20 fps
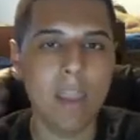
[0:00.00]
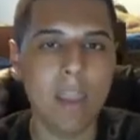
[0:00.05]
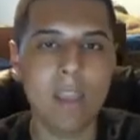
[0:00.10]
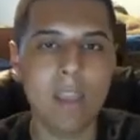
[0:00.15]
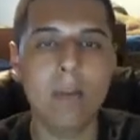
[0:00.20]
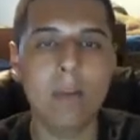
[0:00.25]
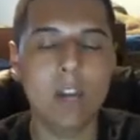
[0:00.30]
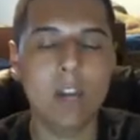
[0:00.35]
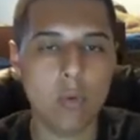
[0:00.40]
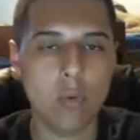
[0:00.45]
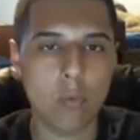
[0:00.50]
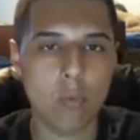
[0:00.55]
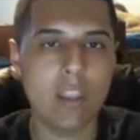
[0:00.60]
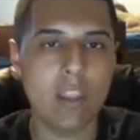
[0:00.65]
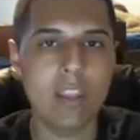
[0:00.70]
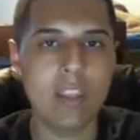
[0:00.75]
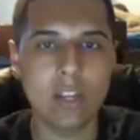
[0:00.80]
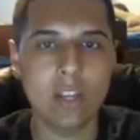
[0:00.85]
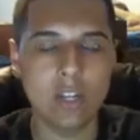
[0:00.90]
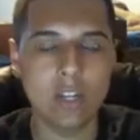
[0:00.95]
make money,
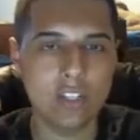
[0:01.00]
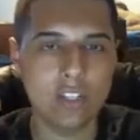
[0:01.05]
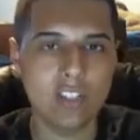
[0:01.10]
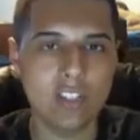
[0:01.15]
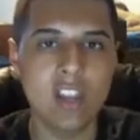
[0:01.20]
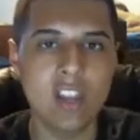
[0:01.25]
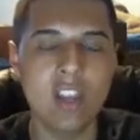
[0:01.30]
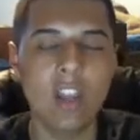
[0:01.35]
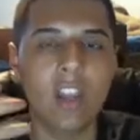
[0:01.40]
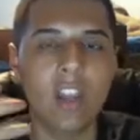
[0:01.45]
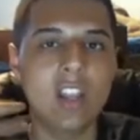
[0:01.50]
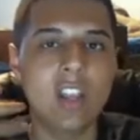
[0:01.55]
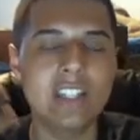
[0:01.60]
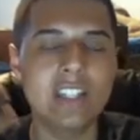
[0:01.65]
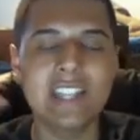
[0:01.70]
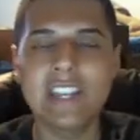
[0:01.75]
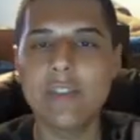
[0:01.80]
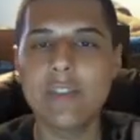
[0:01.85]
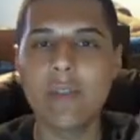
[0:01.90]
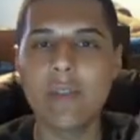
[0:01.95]
rake in, and just
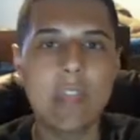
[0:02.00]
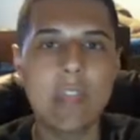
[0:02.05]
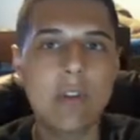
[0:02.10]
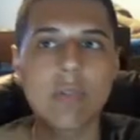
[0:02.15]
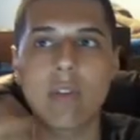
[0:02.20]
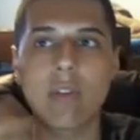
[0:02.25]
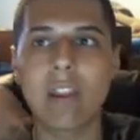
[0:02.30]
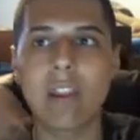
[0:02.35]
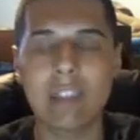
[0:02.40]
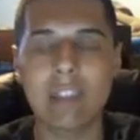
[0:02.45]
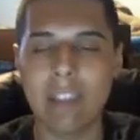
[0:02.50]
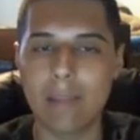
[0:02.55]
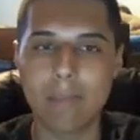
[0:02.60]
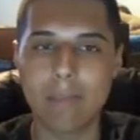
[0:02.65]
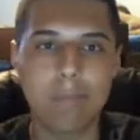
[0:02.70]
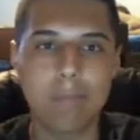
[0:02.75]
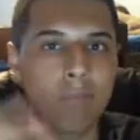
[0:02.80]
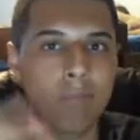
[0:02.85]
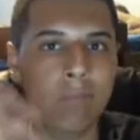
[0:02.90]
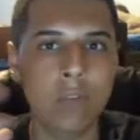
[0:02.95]
continue iterating
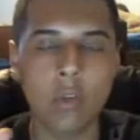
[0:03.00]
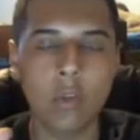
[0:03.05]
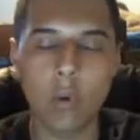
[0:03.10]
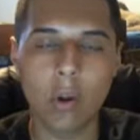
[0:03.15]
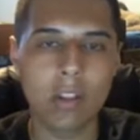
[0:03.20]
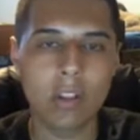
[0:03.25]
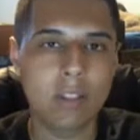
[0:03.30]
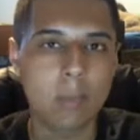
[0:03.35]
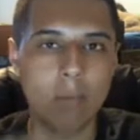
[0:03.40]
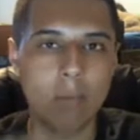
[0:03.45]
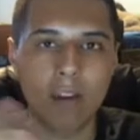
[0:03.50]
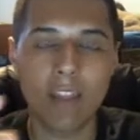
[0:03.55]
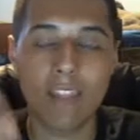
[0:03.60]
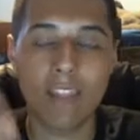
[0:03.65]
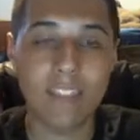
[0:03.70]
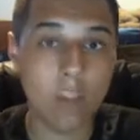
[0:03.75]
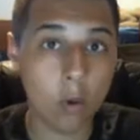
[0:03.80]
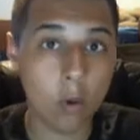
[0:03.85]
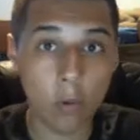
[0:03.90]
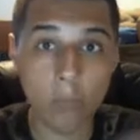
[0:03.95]
and growing the brand.
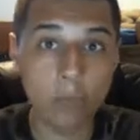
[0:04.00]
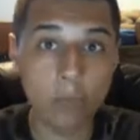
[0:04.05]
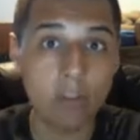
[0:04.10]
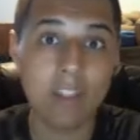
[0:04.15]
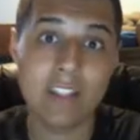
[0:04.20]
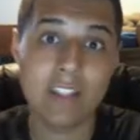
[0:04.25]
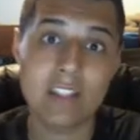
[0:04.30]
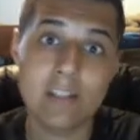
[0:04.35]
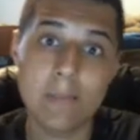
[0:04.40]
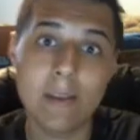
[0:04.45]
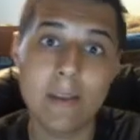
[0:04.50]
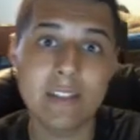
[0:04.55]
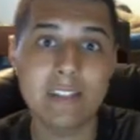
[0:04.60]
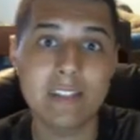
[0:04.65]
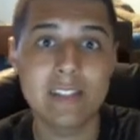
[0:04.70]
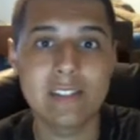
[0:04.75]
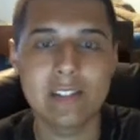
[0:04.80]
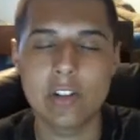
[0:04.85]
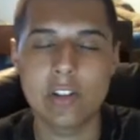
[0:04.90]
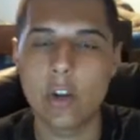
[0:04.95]
And hopefully that's the best
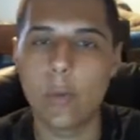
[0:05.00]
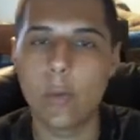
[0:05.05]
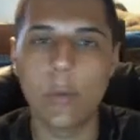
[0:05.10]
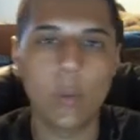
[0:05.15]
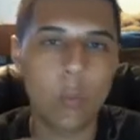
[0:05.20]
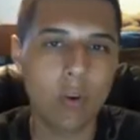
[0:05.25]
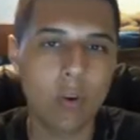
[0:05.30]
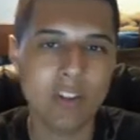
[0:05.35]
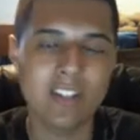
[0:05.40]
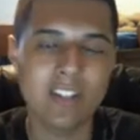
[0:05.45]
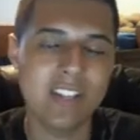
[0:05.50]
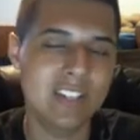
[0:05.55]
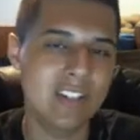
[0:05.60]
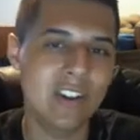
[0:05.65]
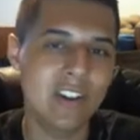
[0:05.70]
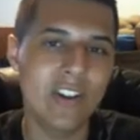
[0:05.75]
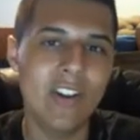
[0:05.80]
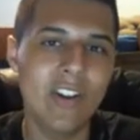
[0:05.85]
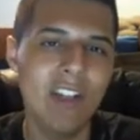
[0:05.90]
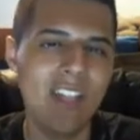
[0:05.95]
case scenario. But the worst case
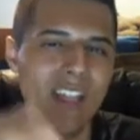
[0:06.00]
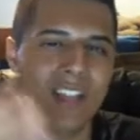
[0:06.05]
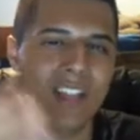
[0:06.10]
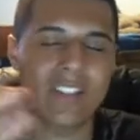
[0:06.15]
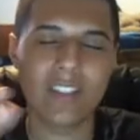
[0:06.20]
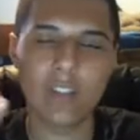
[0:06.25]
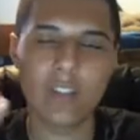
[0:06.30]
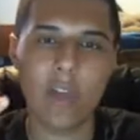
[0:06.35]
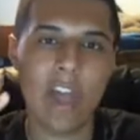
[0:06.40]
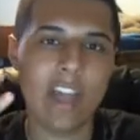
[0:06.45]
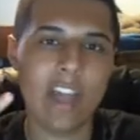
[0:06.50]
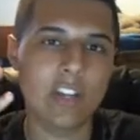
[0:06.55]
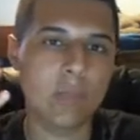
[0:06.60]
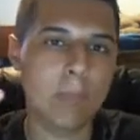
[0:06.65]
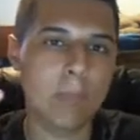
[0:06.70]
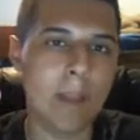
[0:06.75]
scenario is that they'll add